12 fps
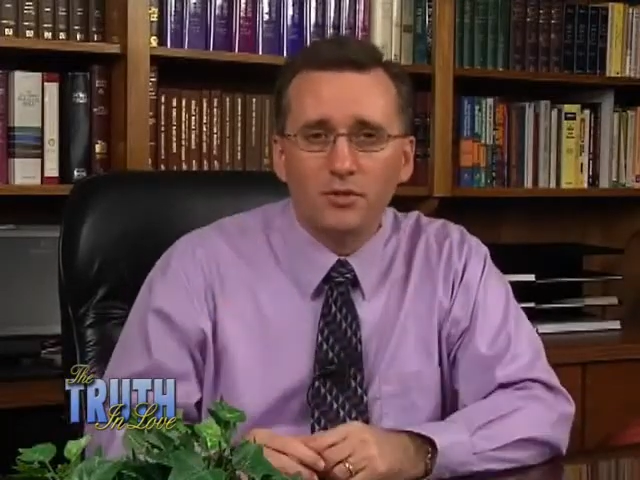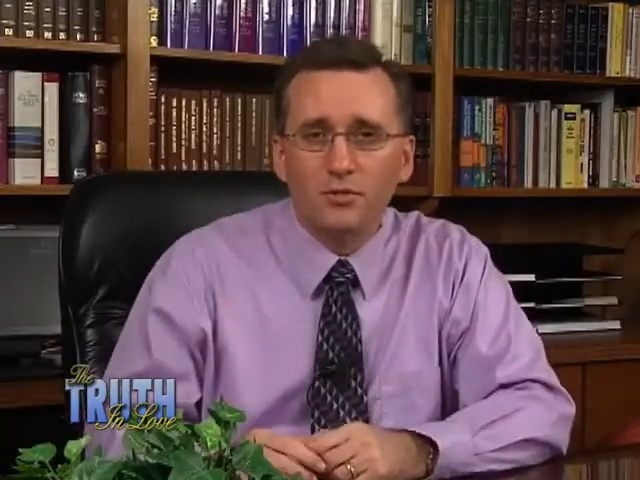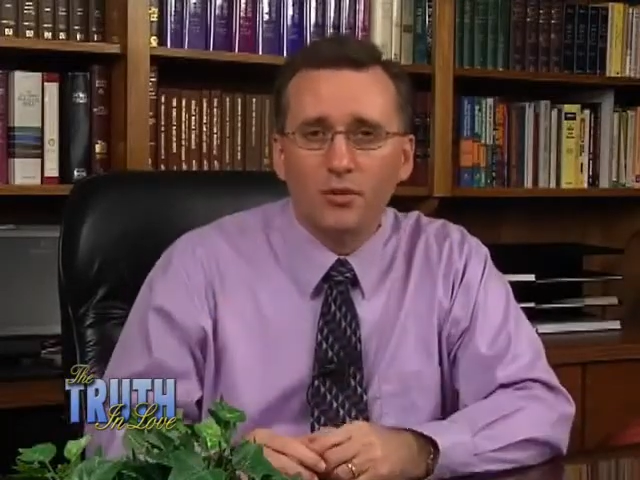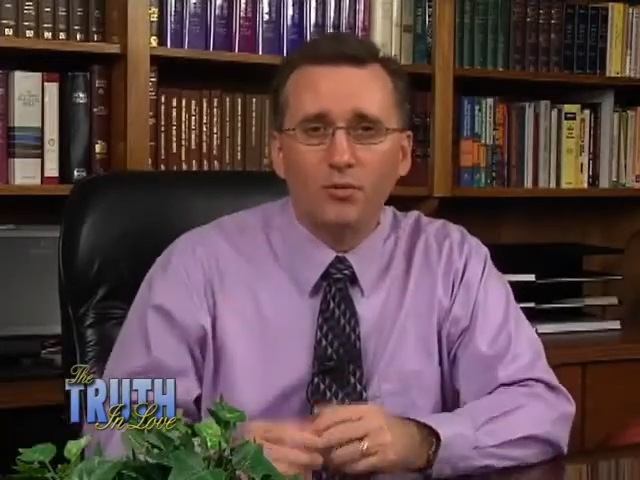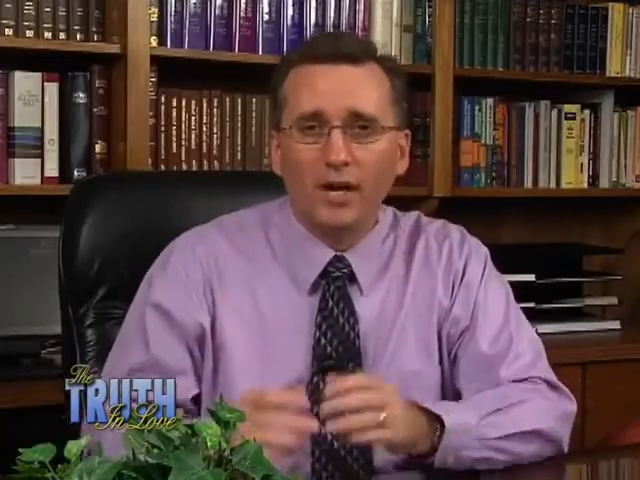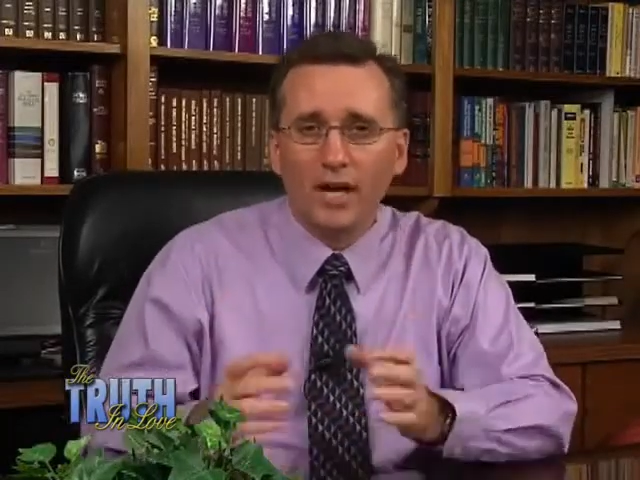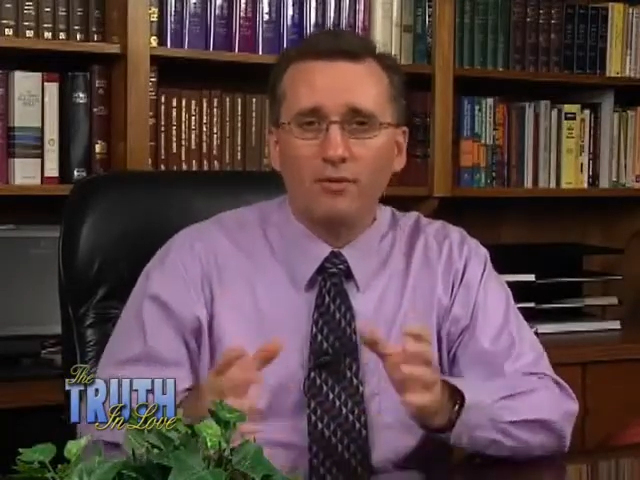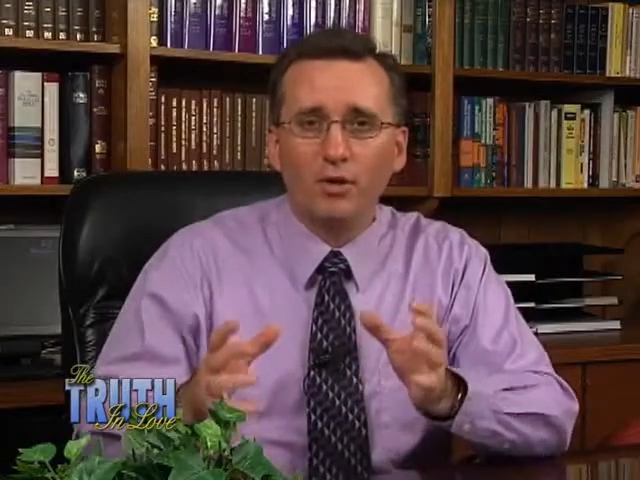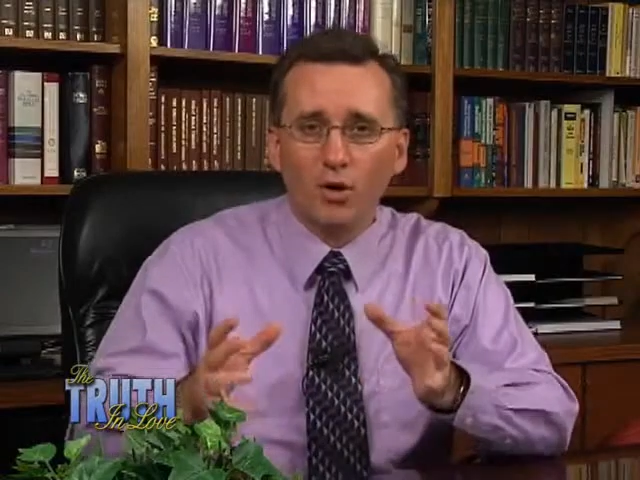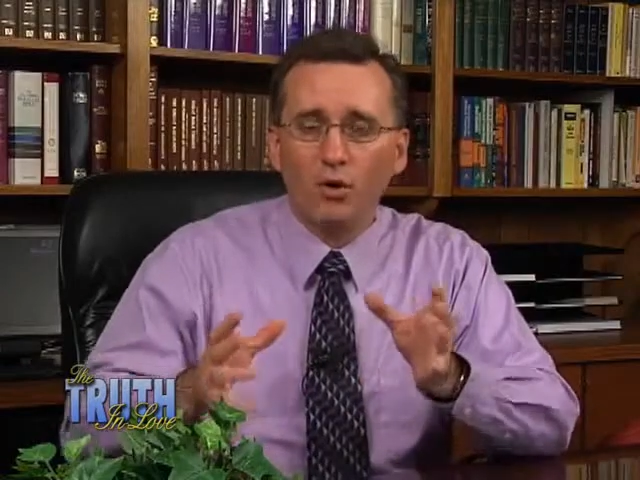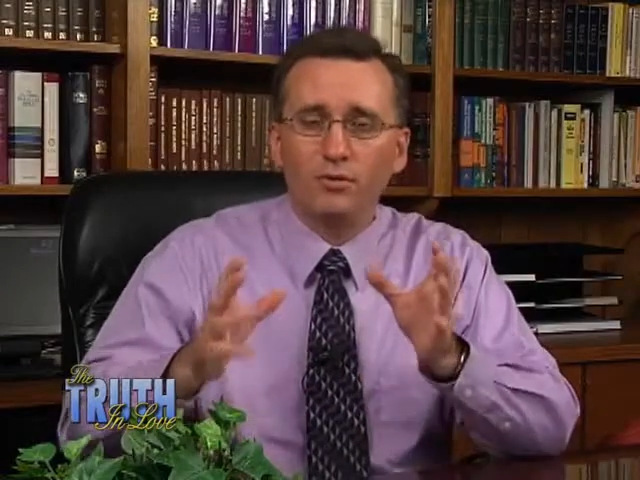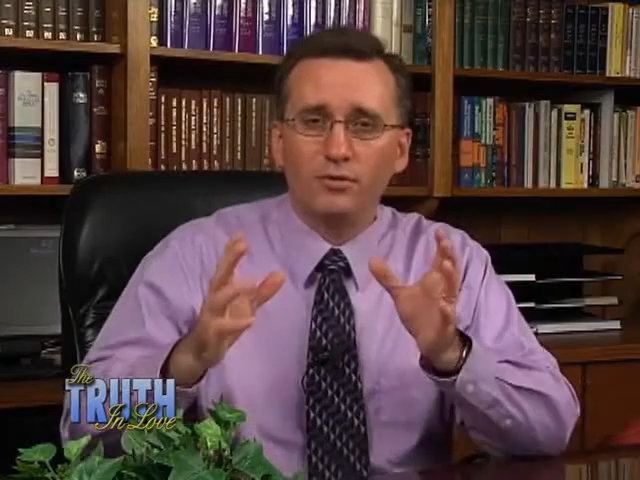you don't have it
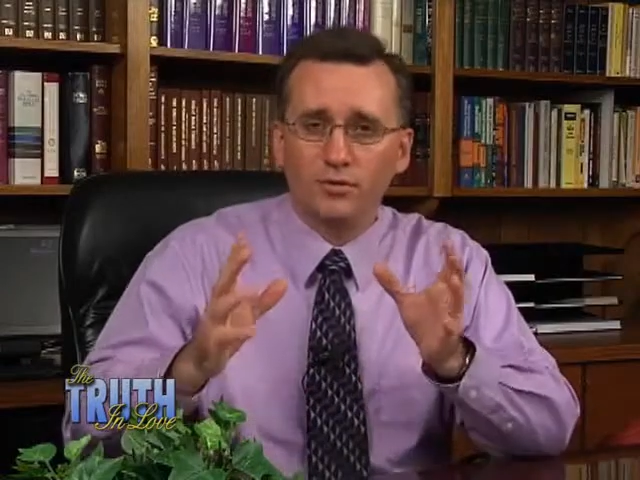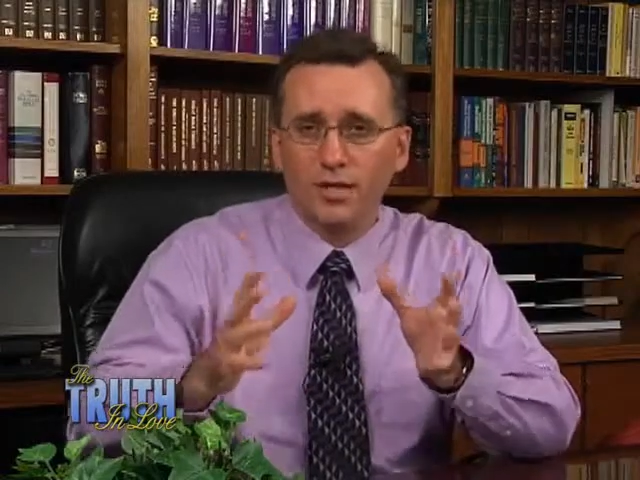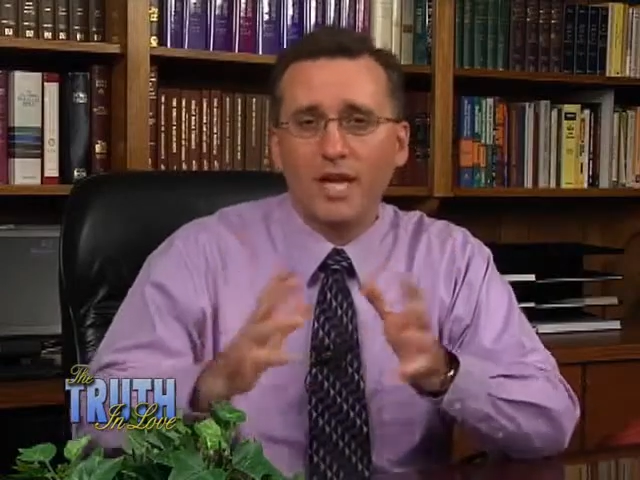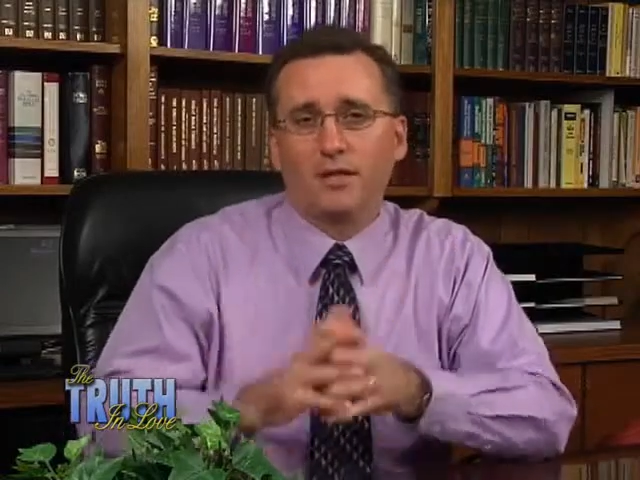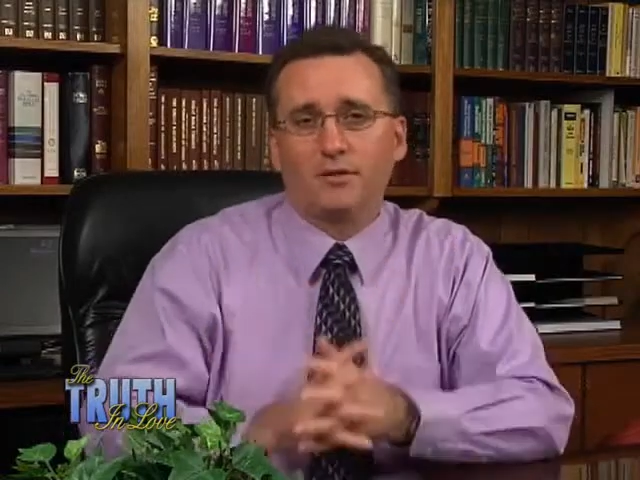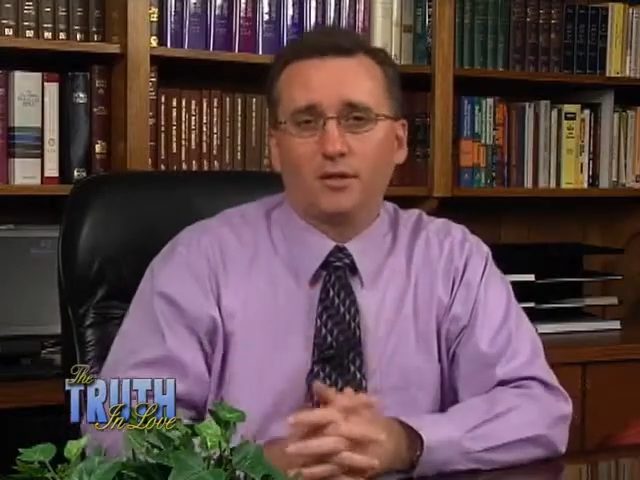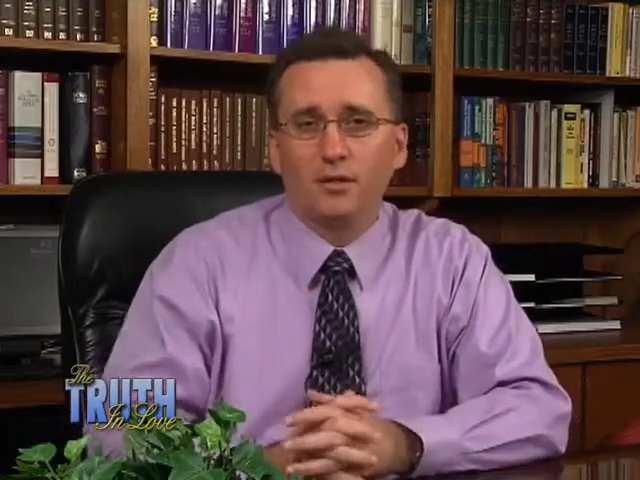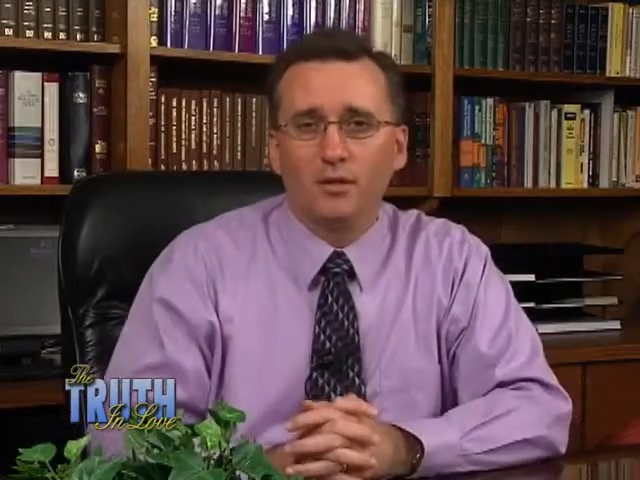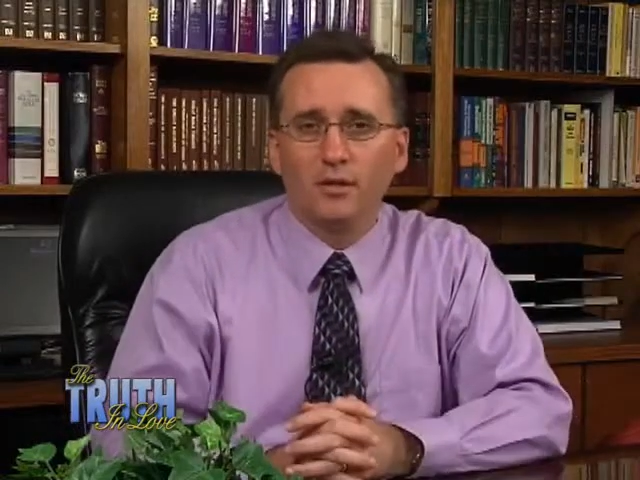all set